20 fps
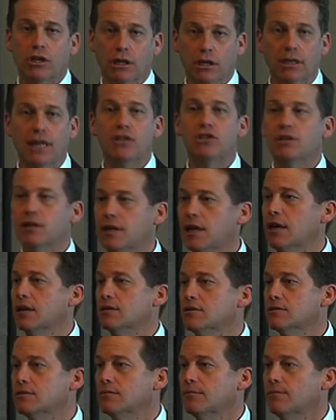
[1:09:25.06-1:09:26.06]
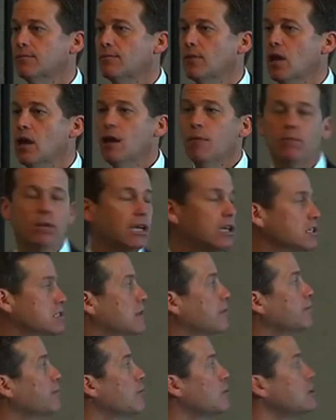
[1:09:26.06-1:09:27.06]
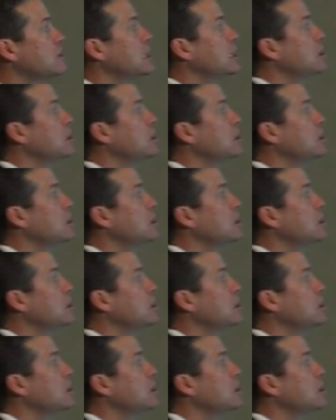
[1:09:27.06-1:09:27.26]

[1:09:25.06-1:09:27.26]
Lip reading: going to ledge the case. Because the first